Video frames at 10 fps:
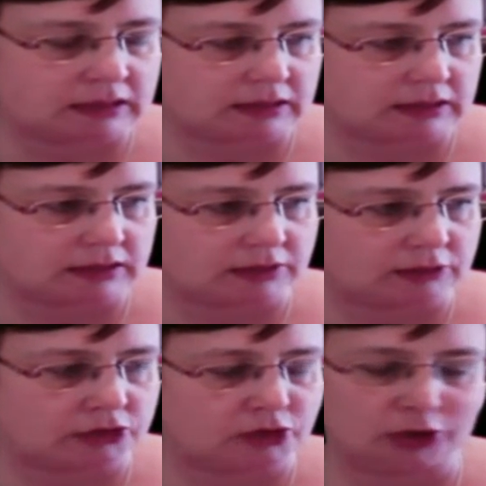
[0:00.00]

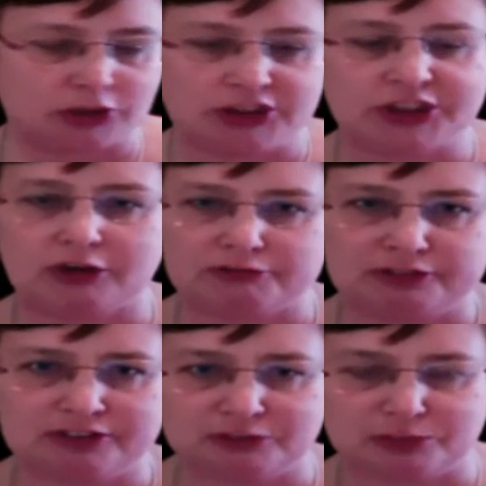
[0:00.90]
geology
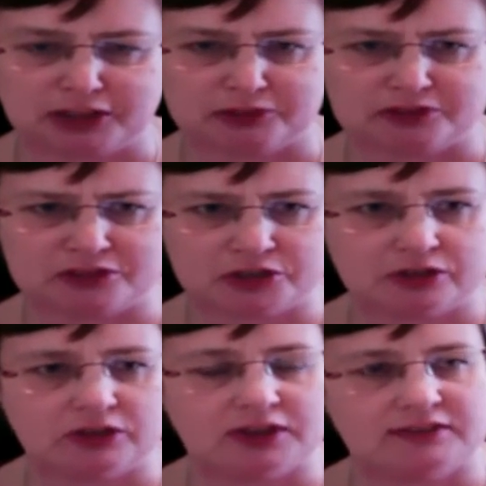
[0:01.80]
conferences when I was a
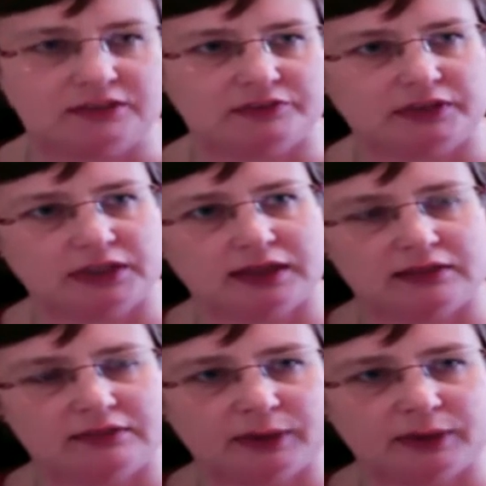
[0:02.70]
student and stuff like that.